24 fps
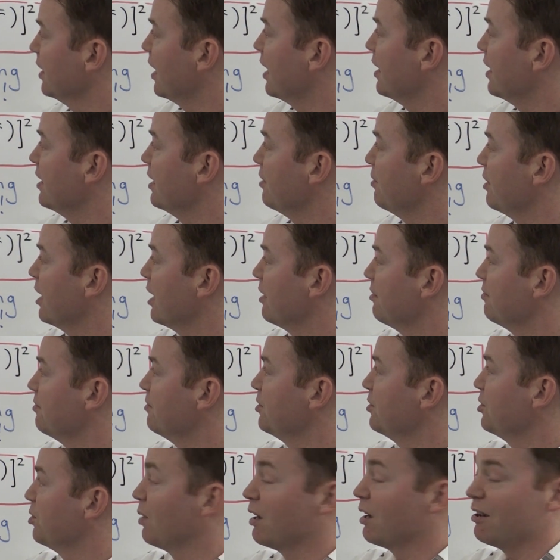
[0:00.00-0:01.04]
And here we have
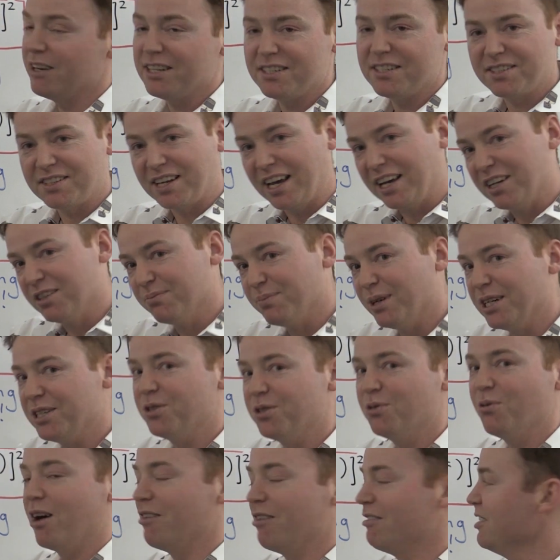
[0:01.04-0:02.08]
2rs scaled by
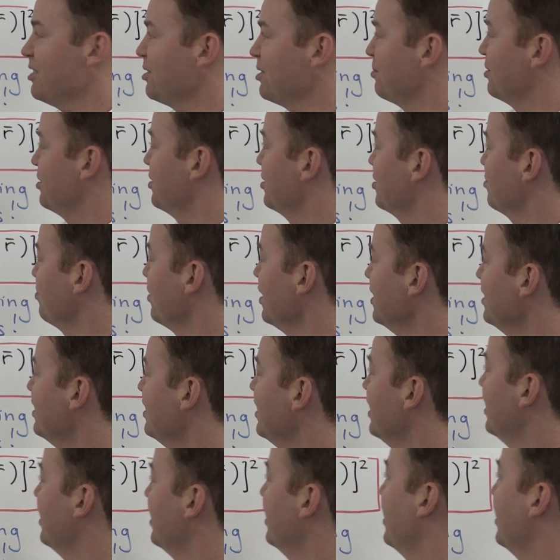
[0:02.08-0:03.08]
2rs, which is 1,